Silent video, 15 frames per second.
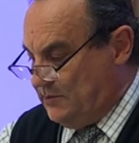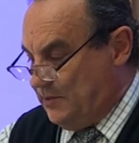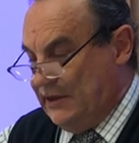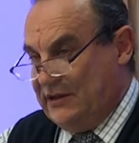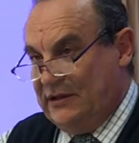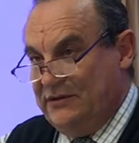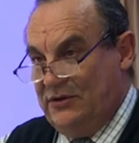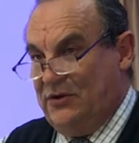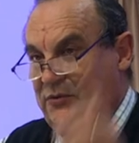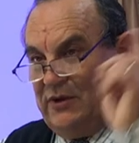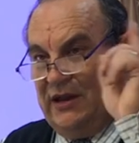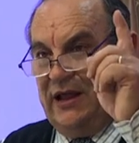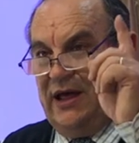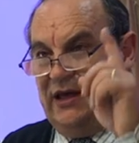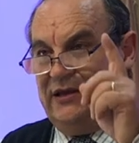But you know
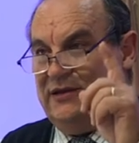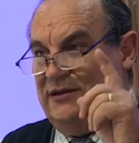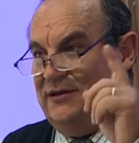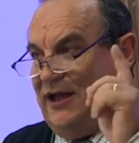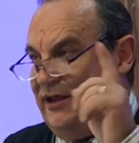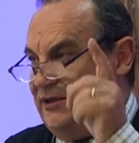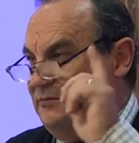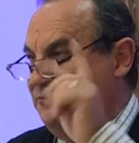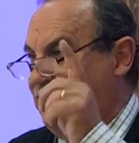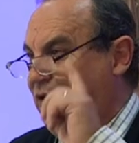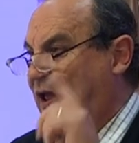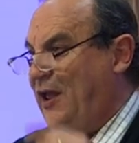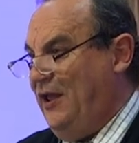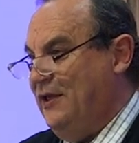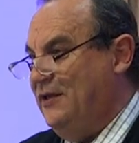what? I can I can
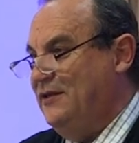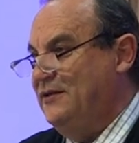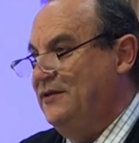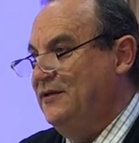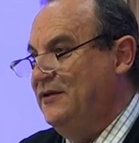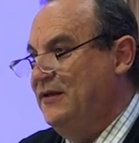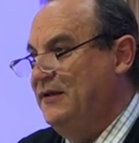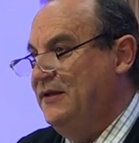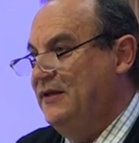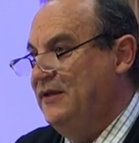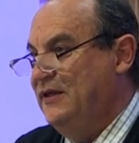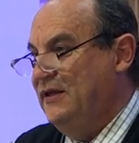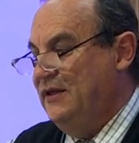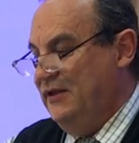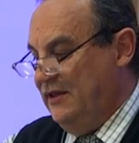pray,
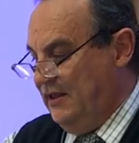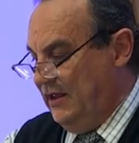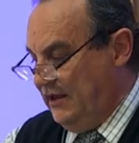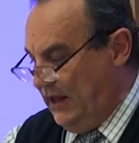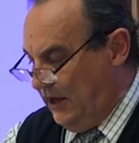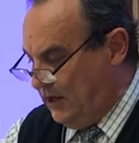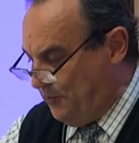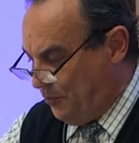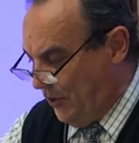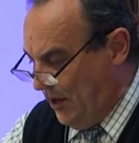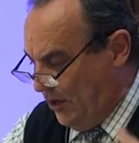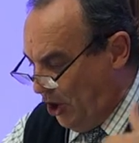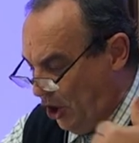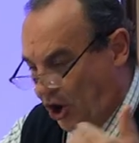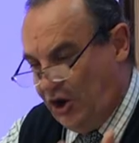and I can
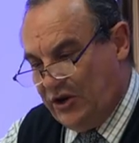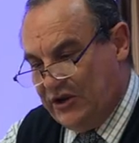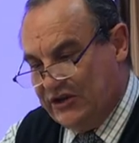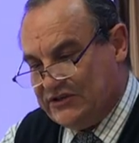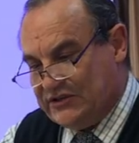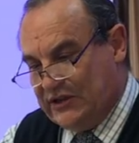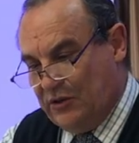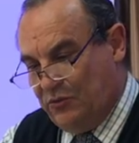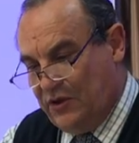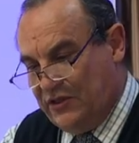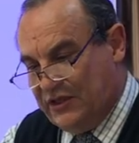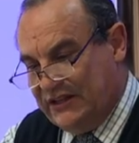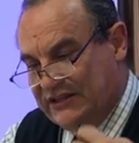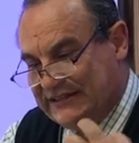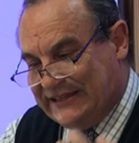pray earnestly with
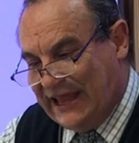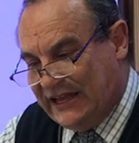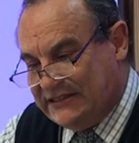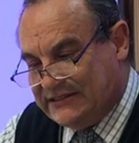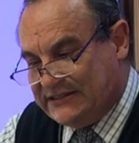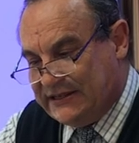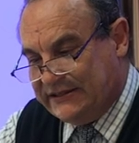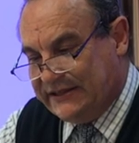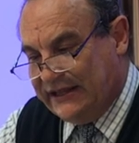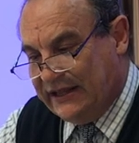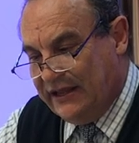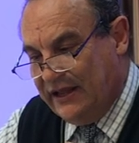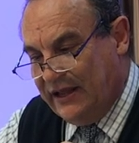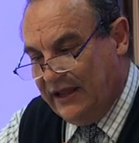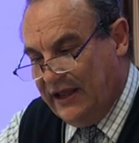intensity,
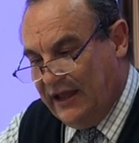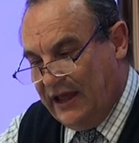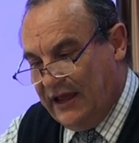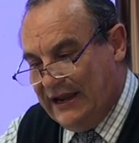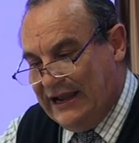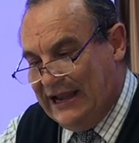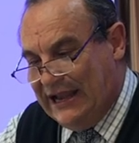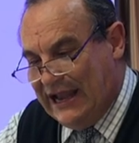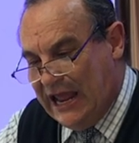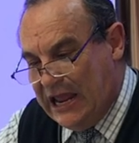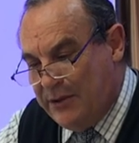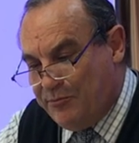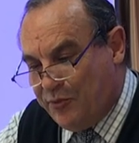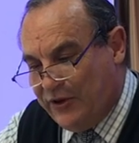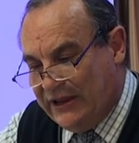uh,
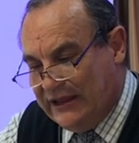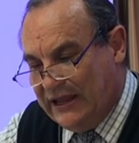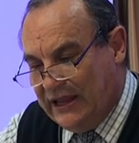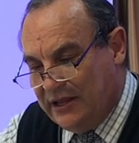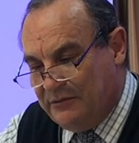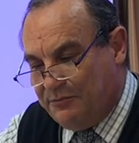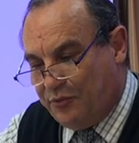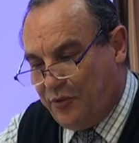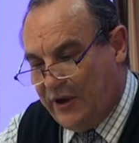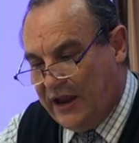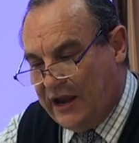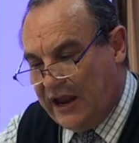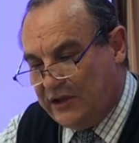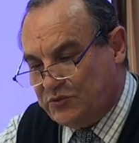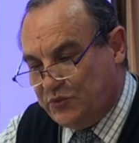laboring in
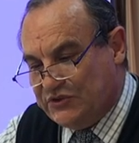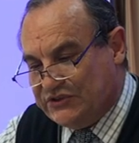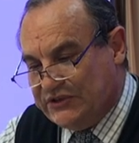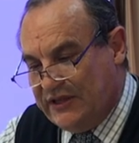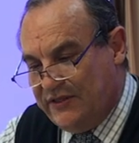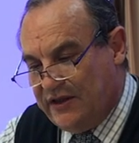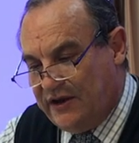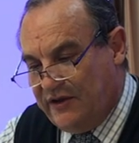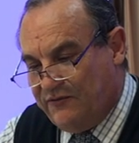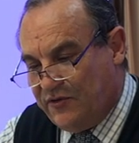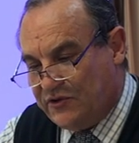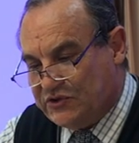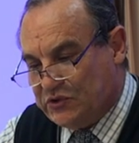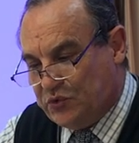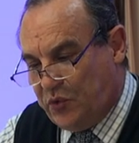prayer, as we see there in
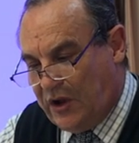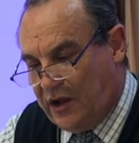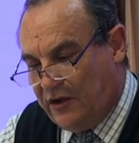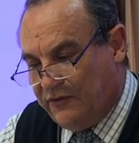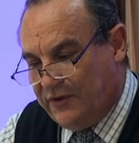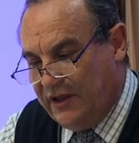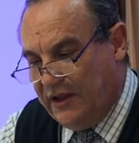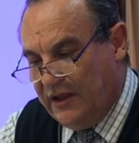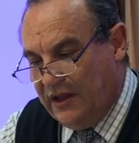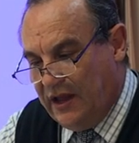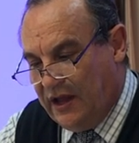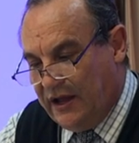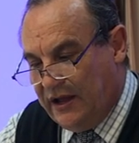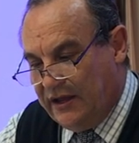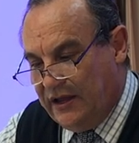verse twelve.
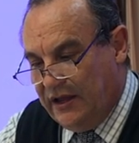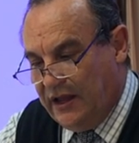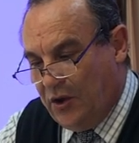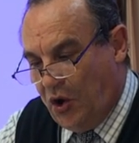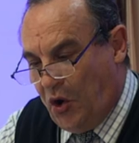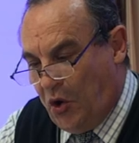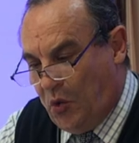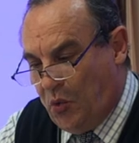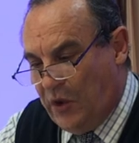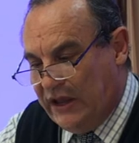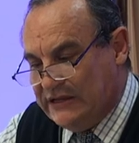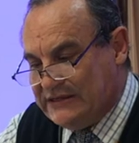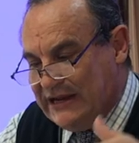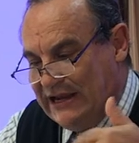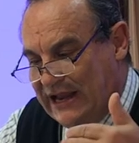Uh,
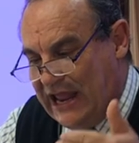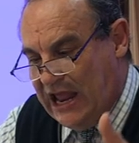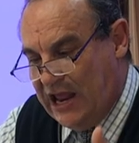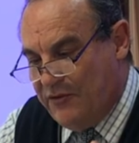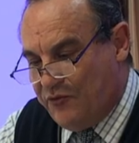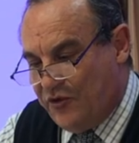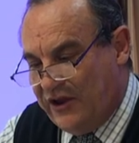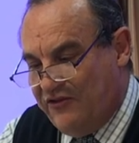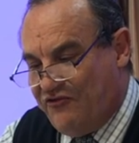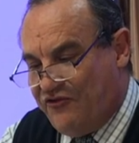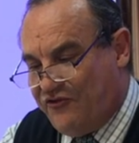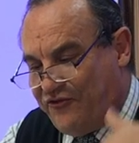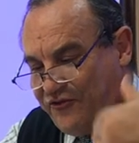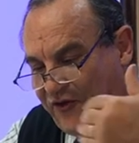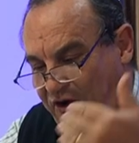always laboring
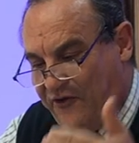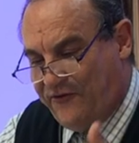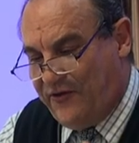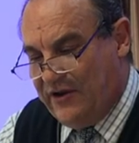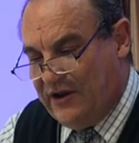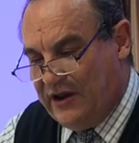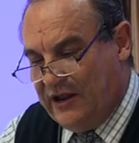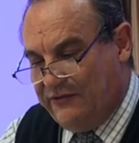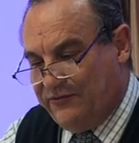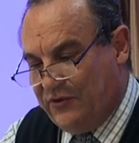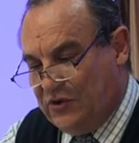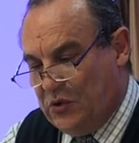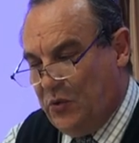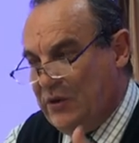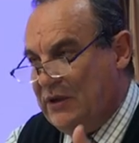fervently for
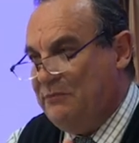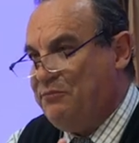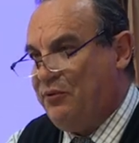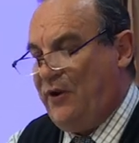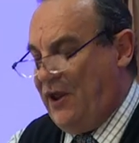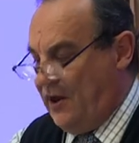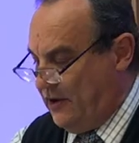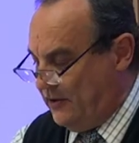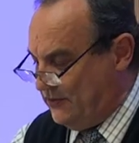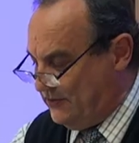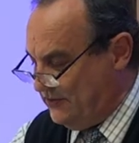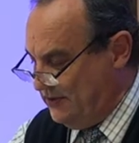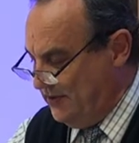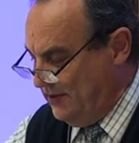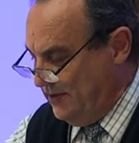you in
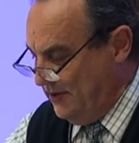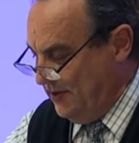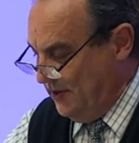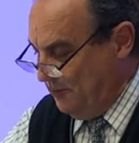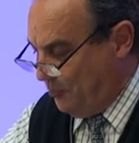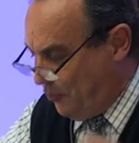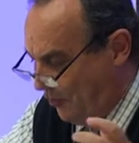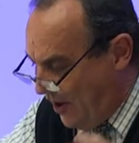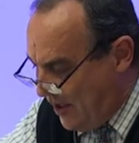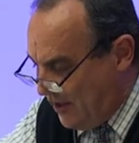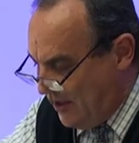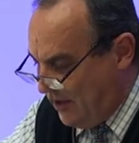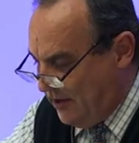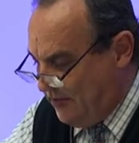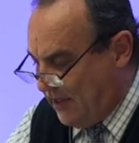prayers,
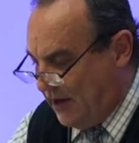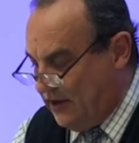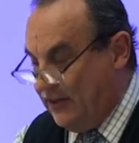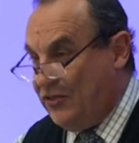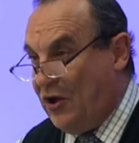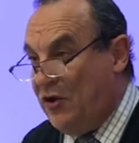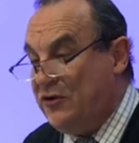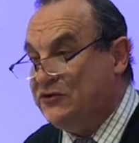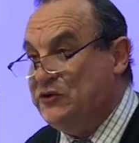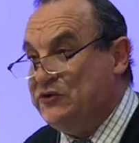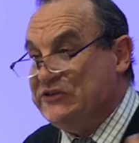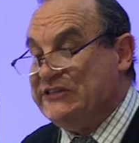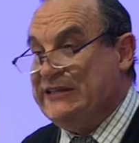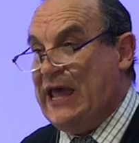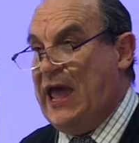praying that those who
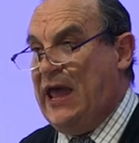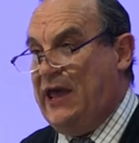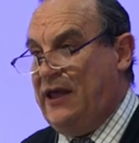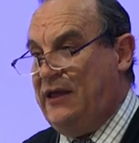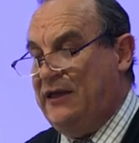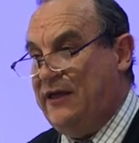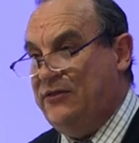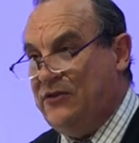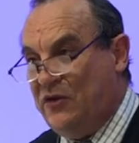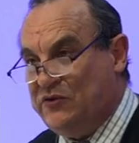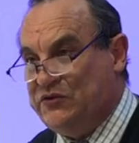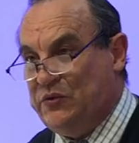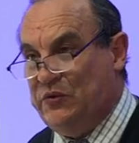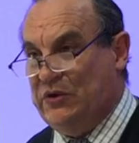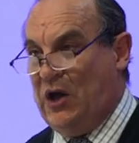stay and those
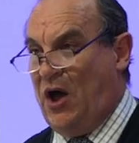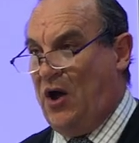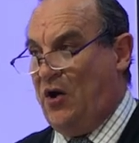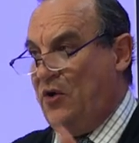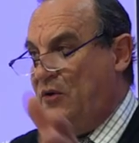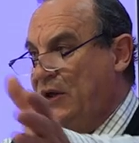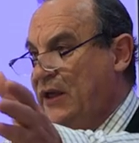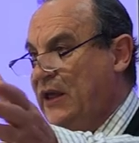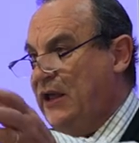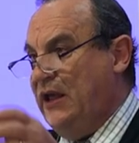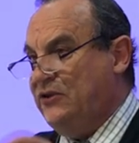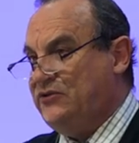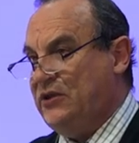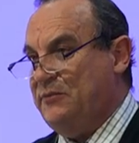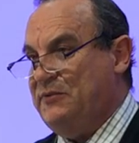who go
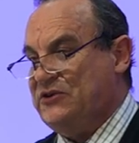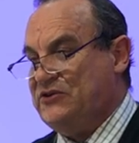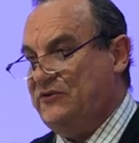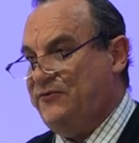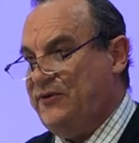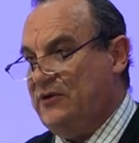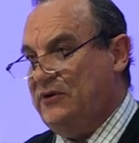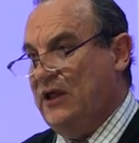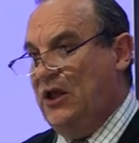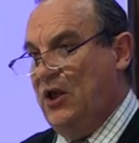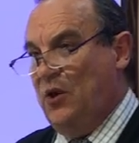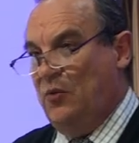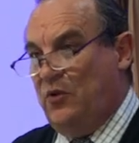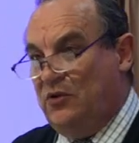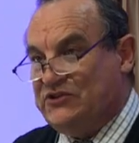into the mission field
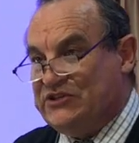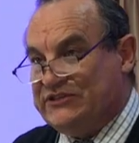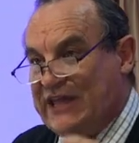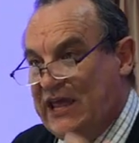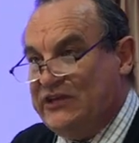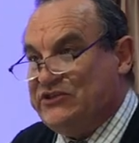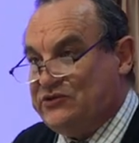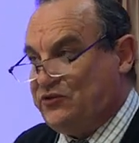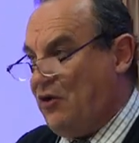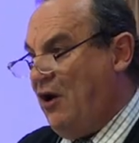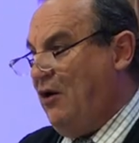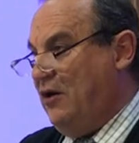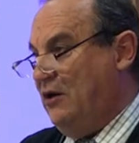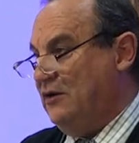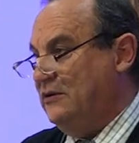will stay
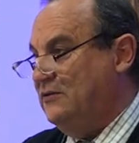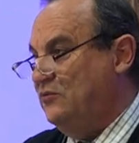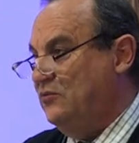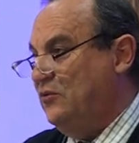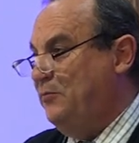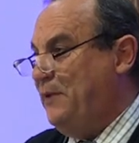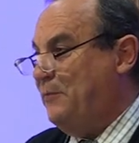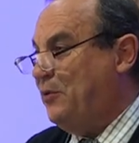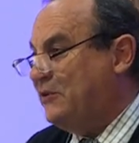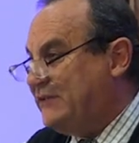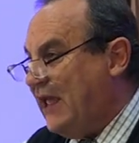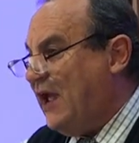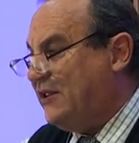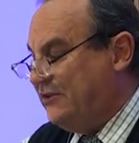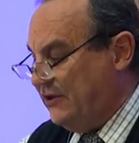strong, will be
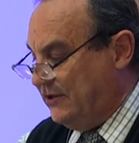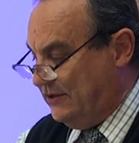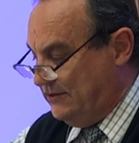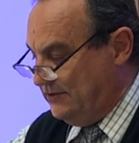protected.